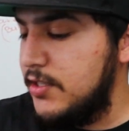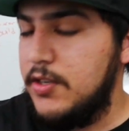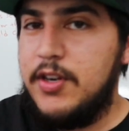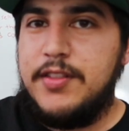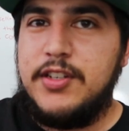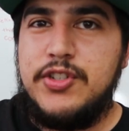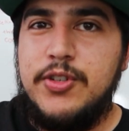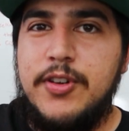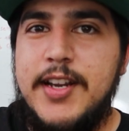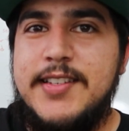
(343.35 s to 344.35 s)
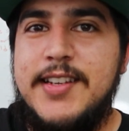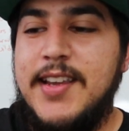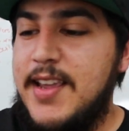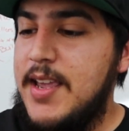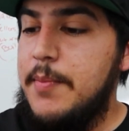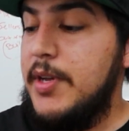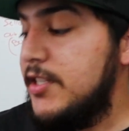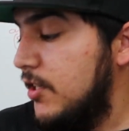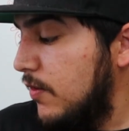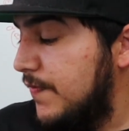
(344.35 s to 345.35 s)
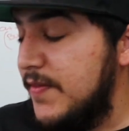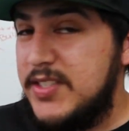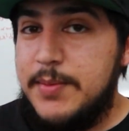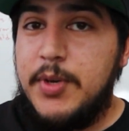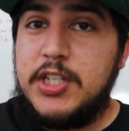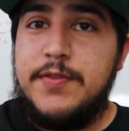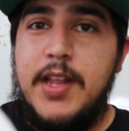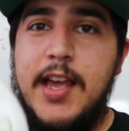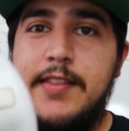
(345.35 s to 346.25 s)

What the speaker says: so nothing too crazy. But still, 15 bucks for that.